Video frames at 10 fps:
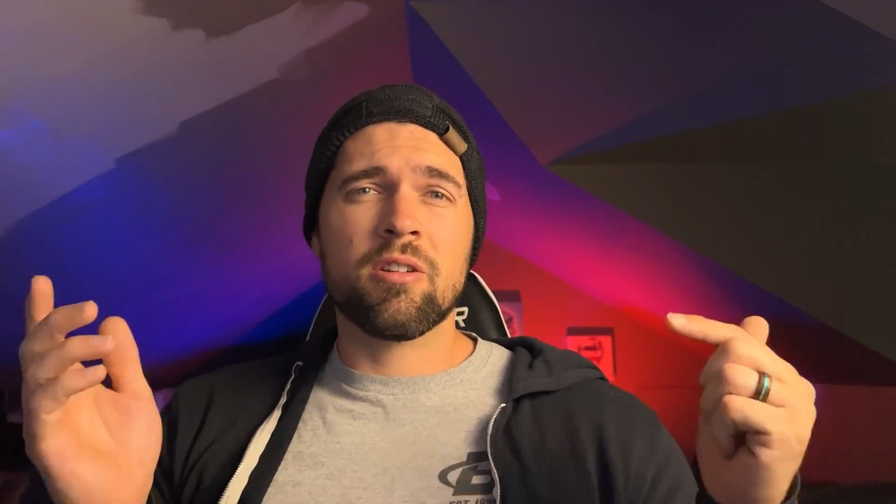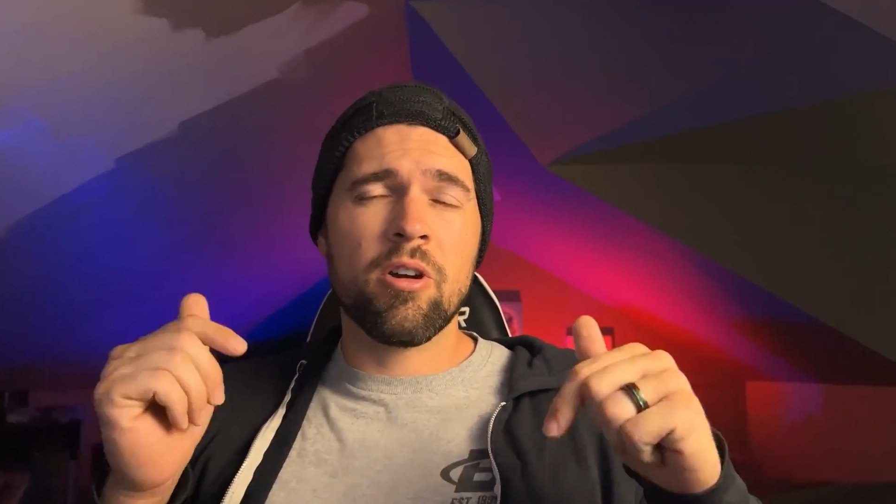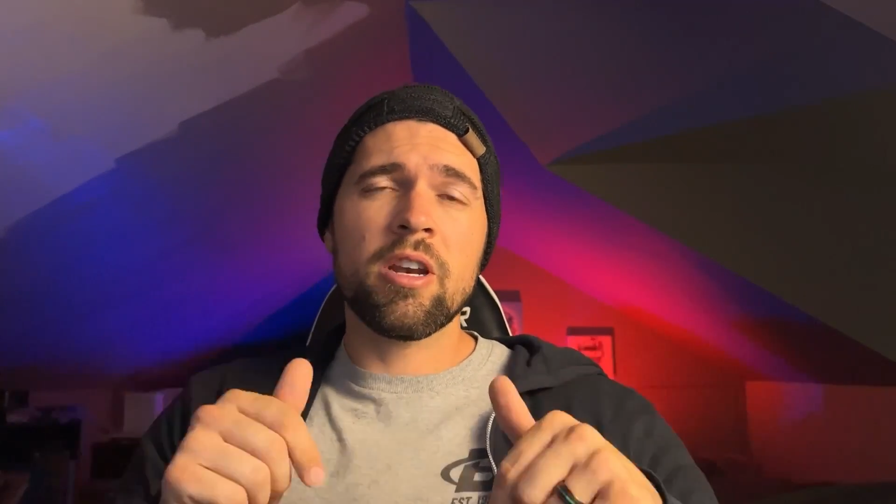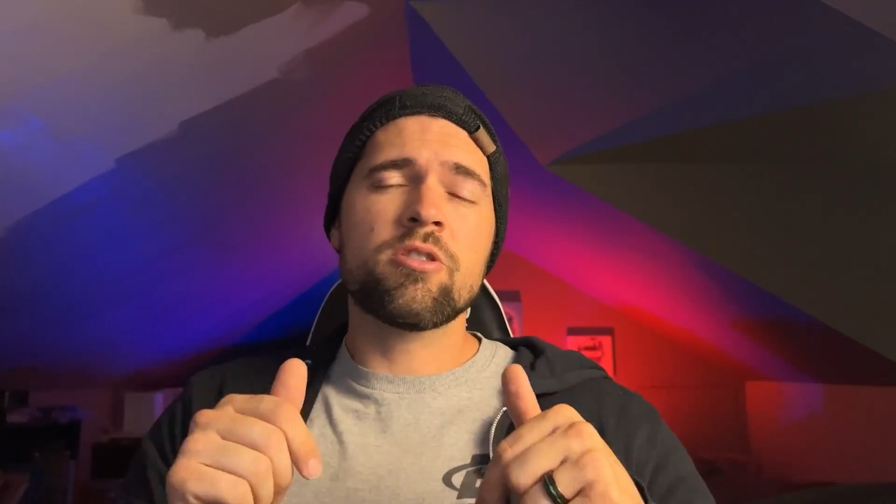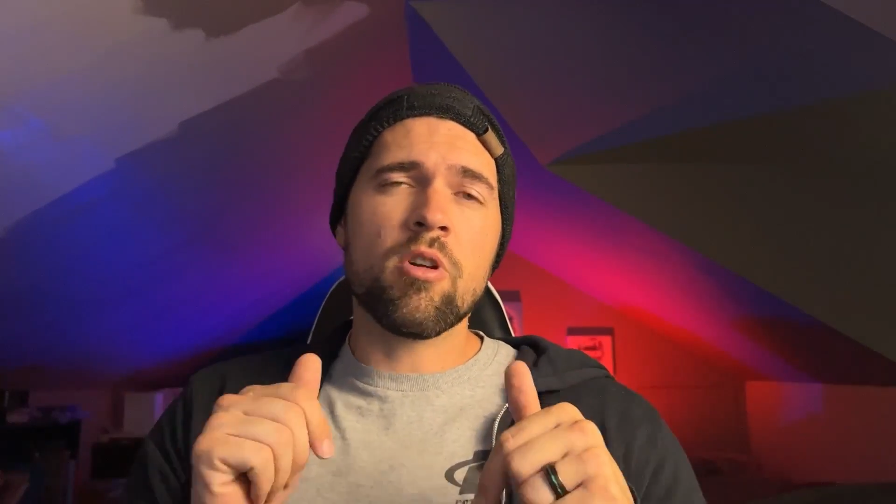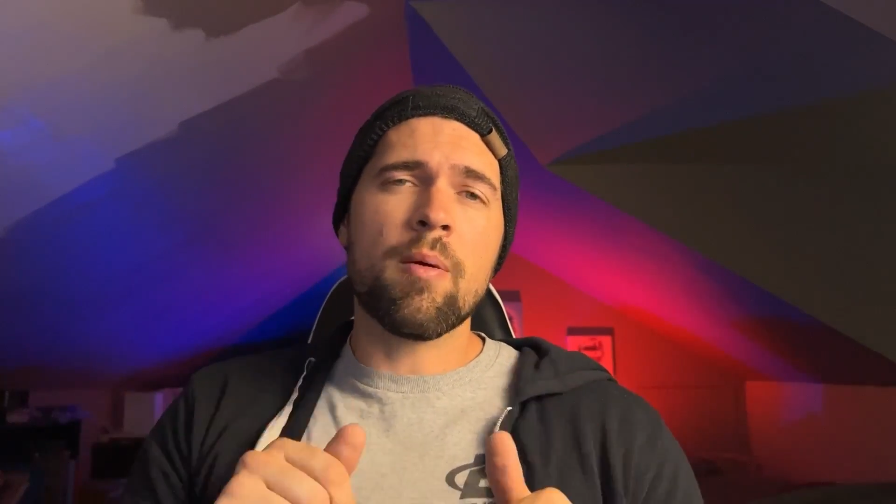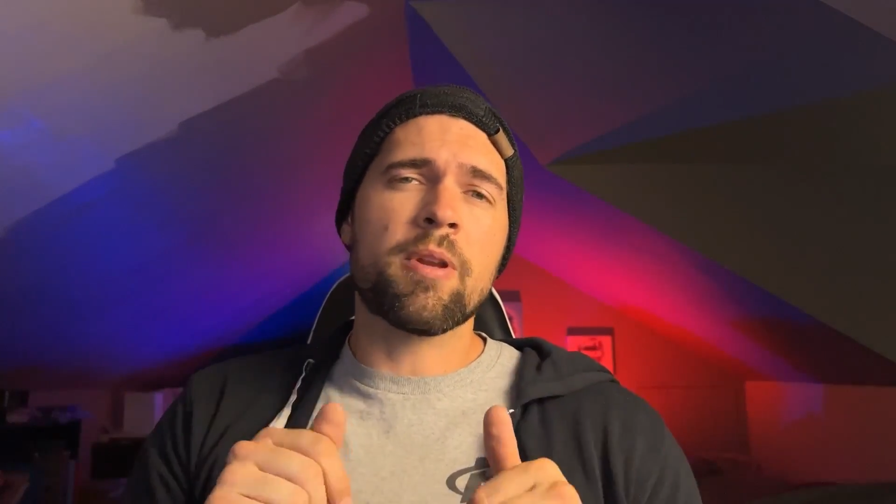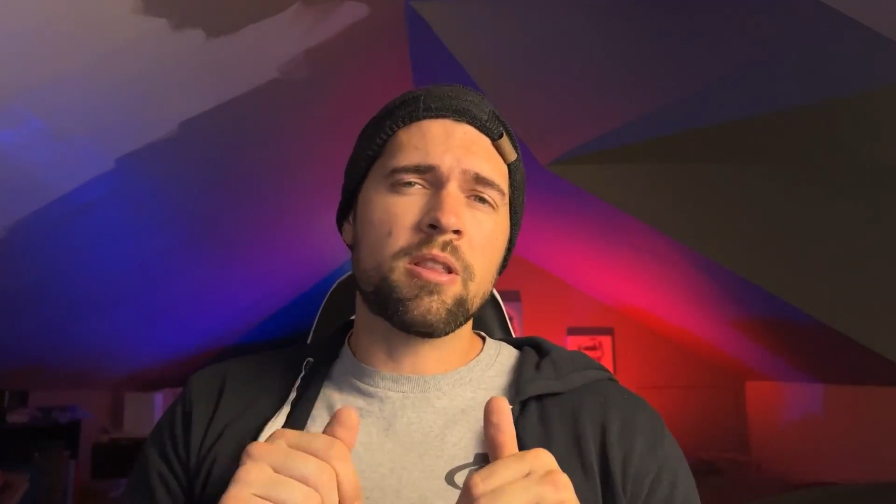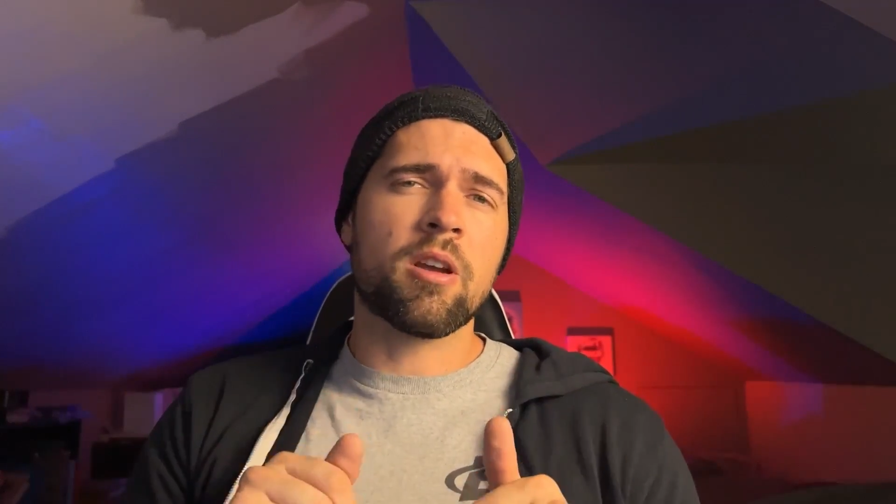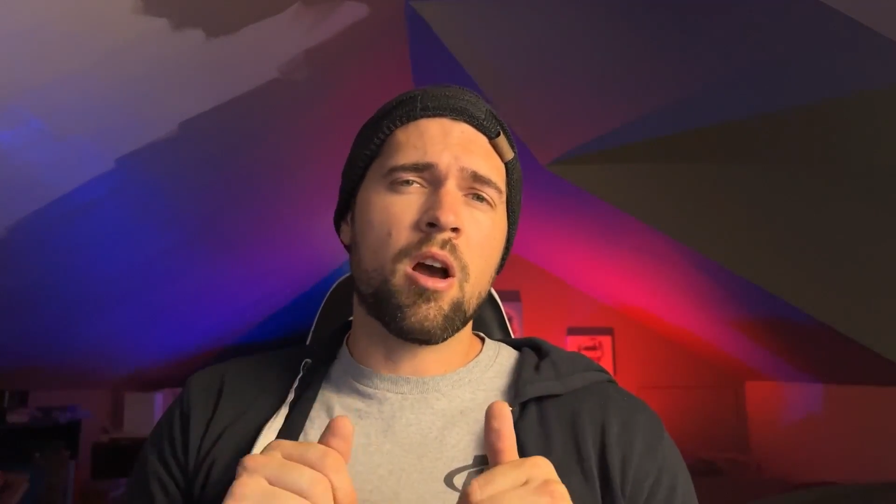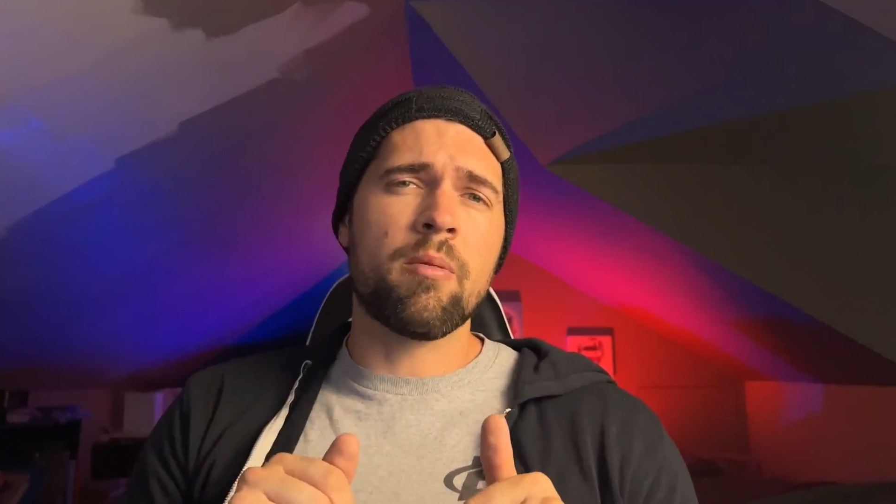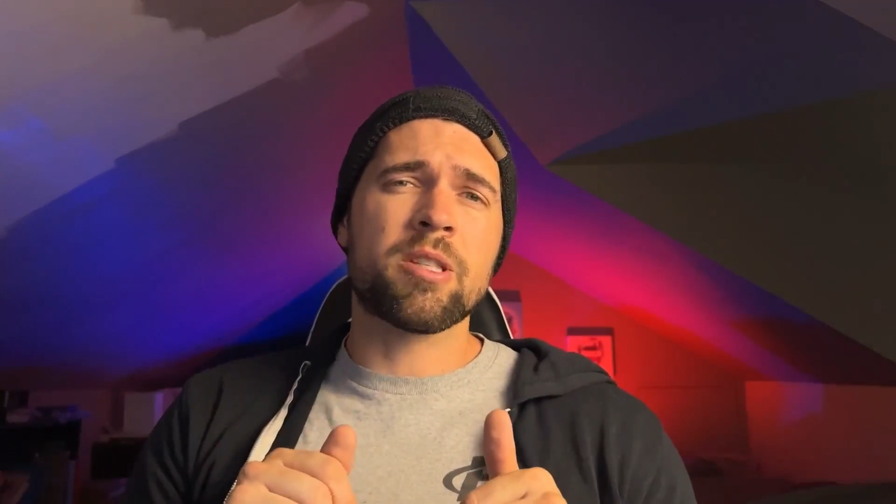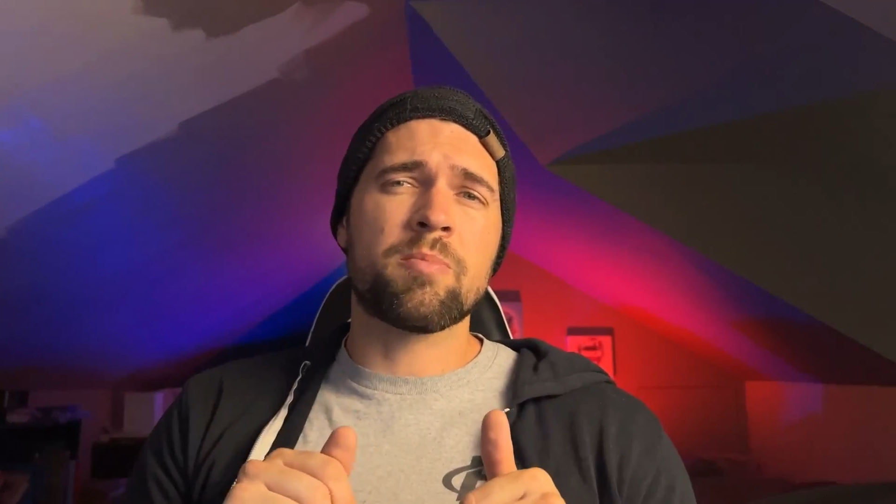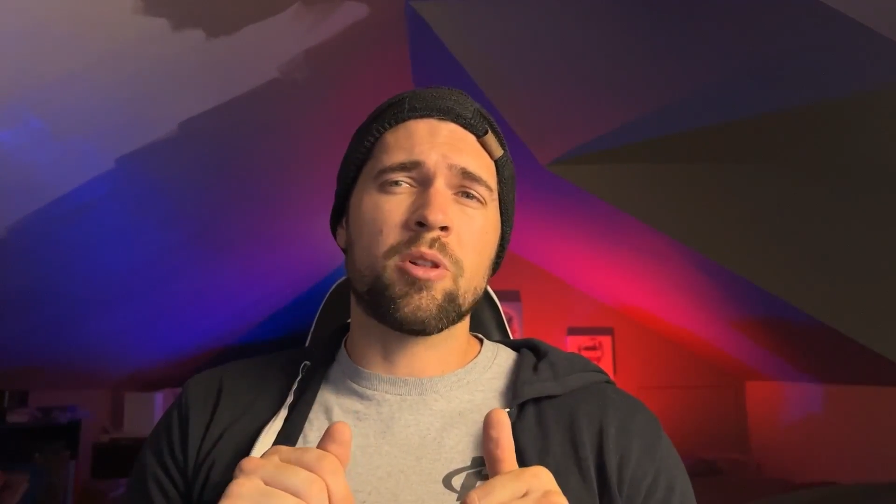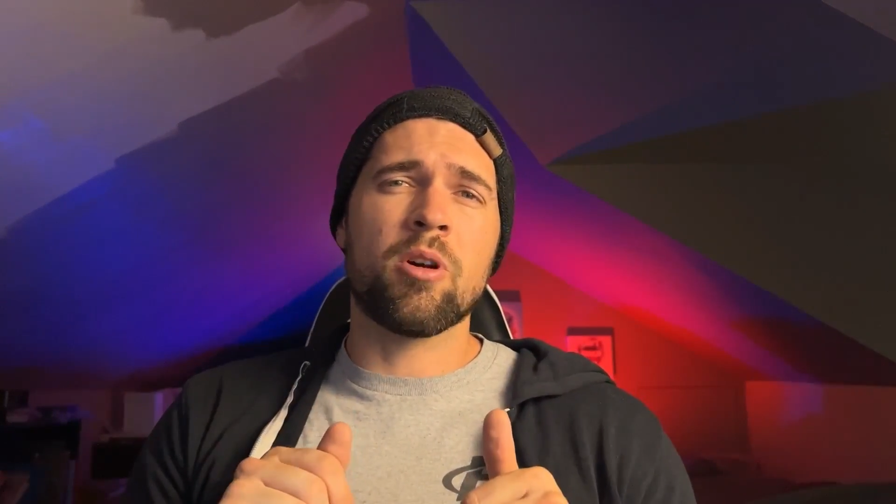go ahead and drop it in the
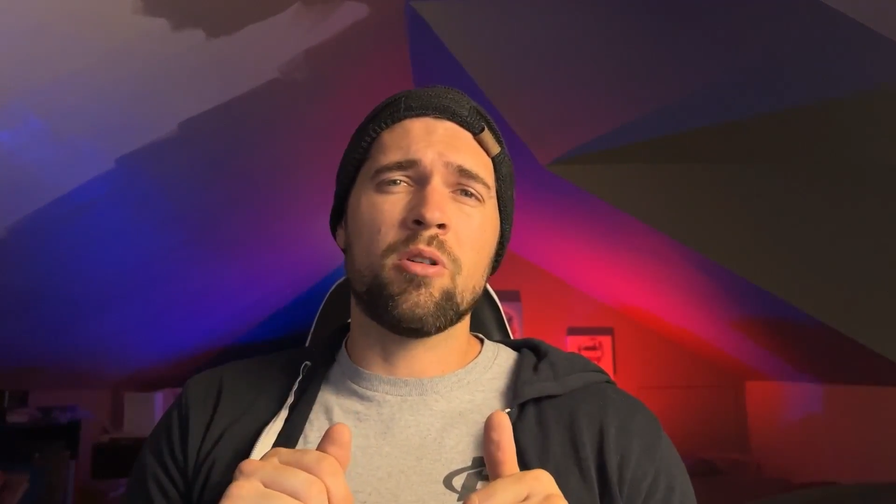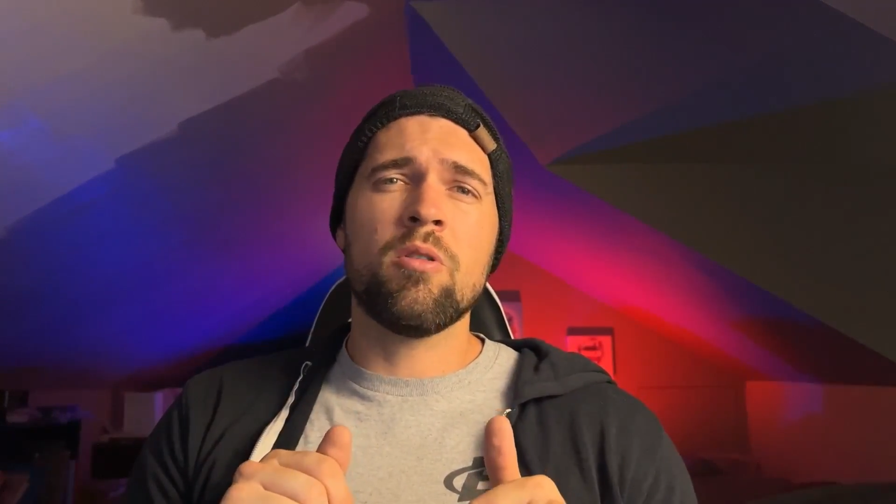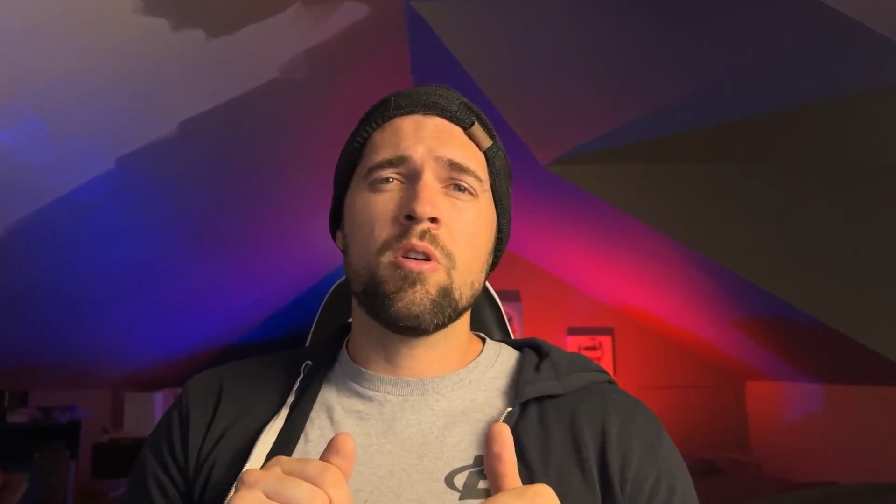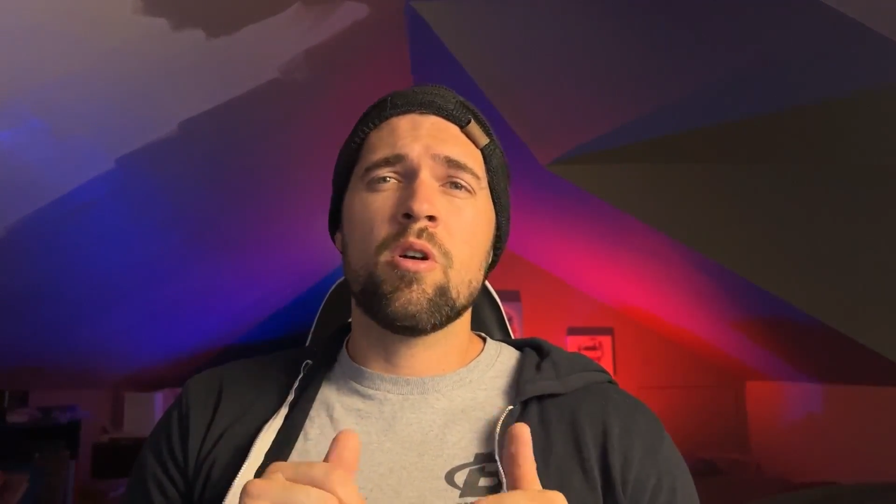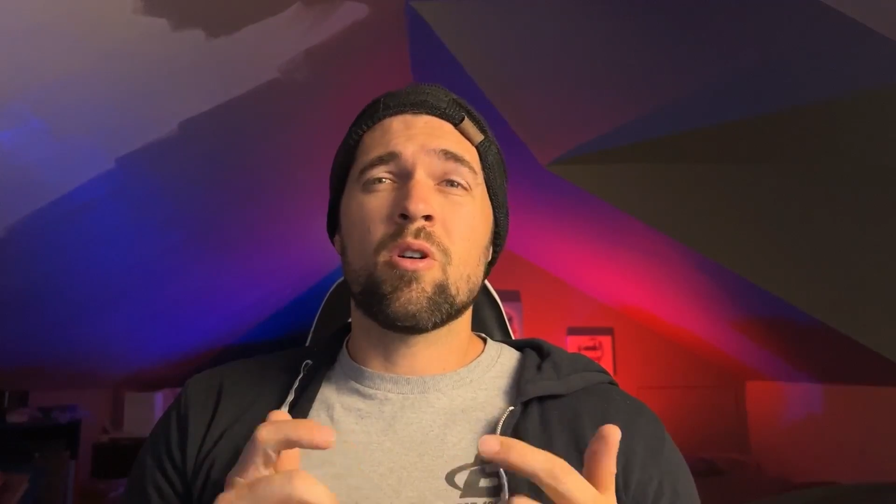comments below